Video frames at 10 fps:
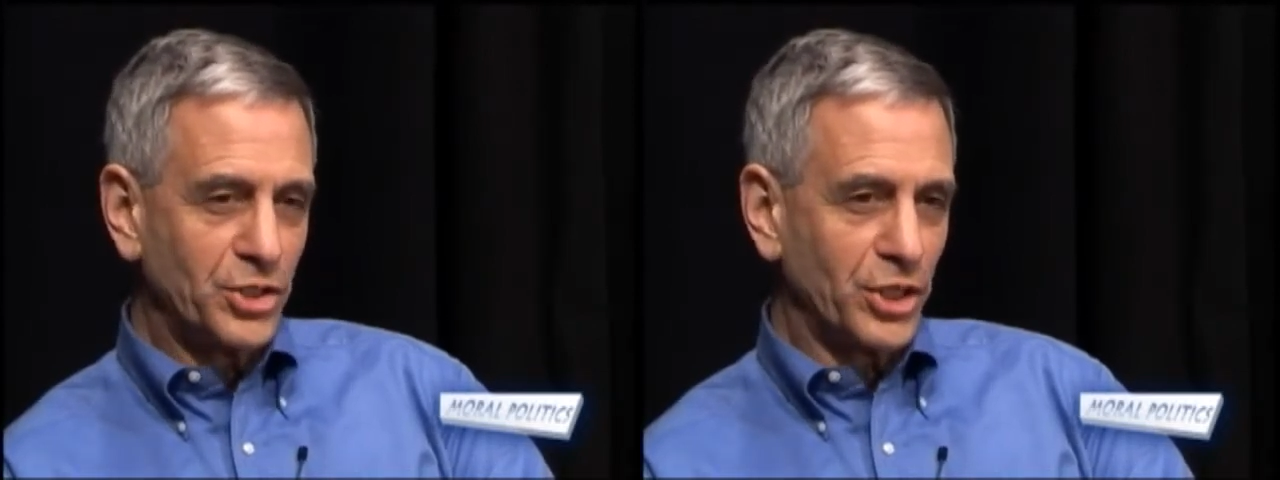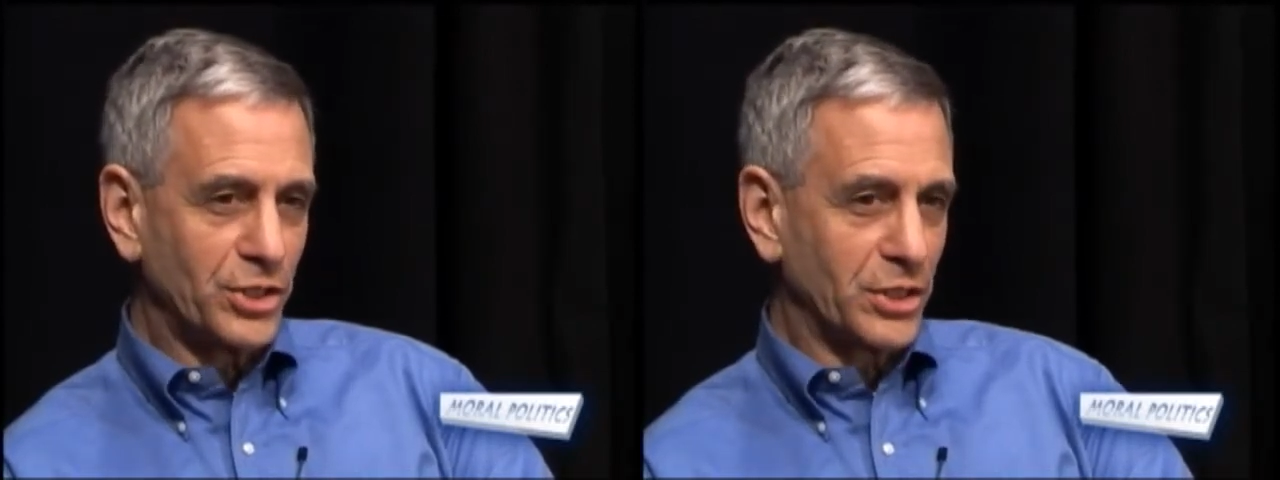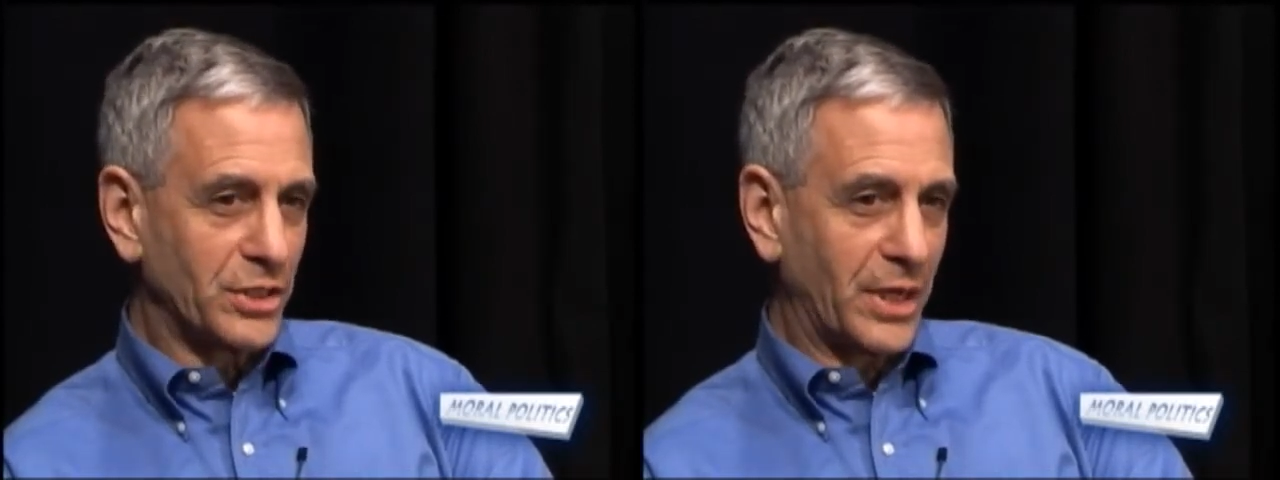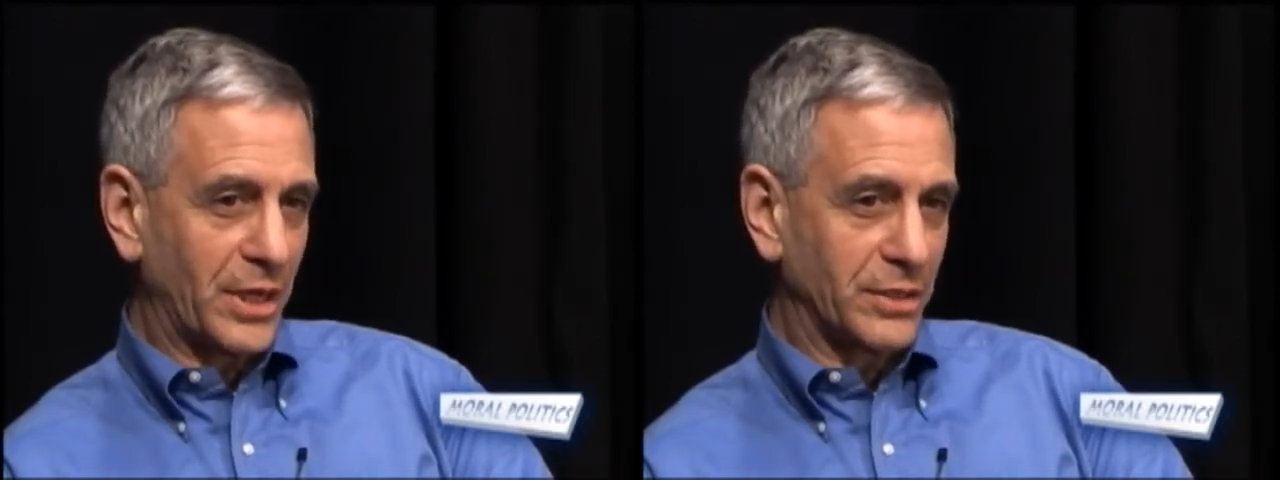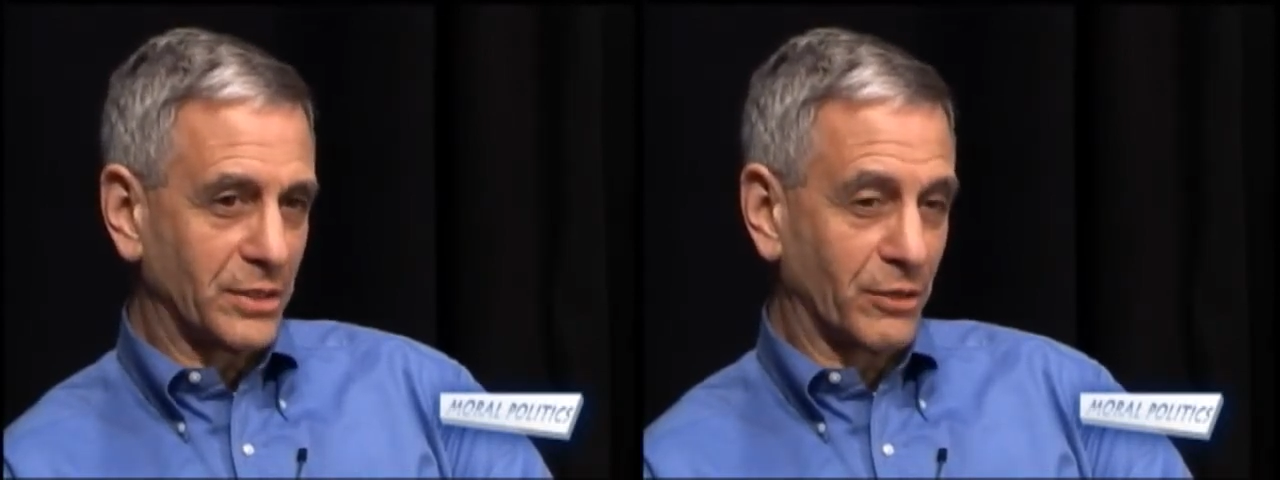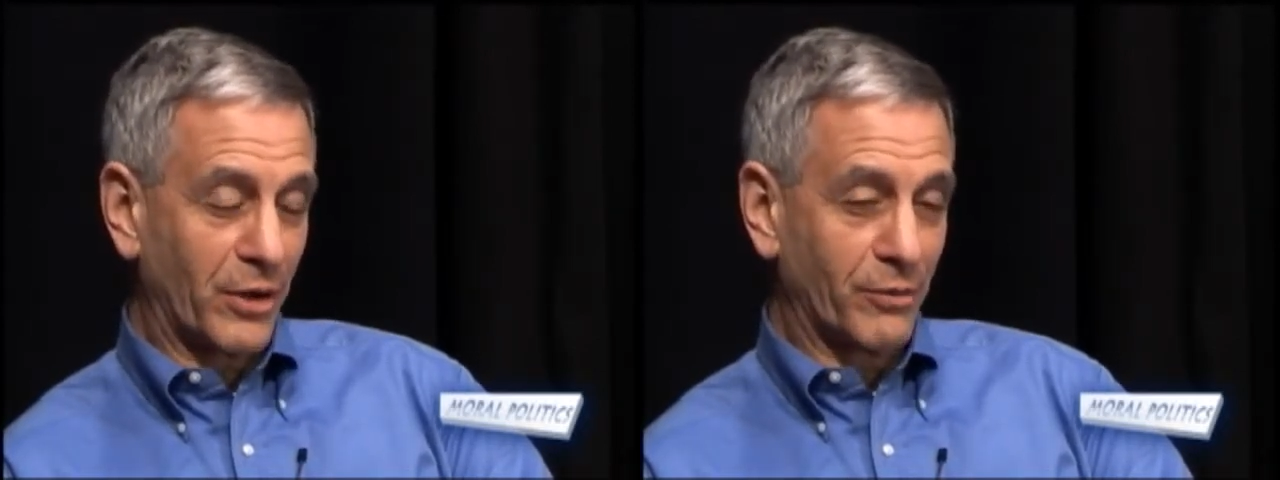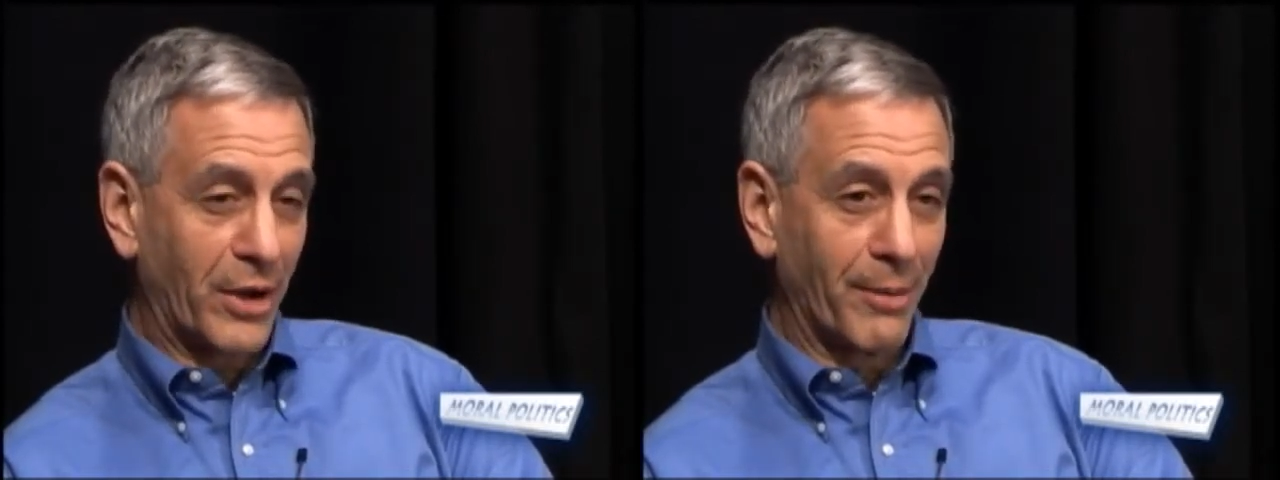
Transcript: see Jesus as a great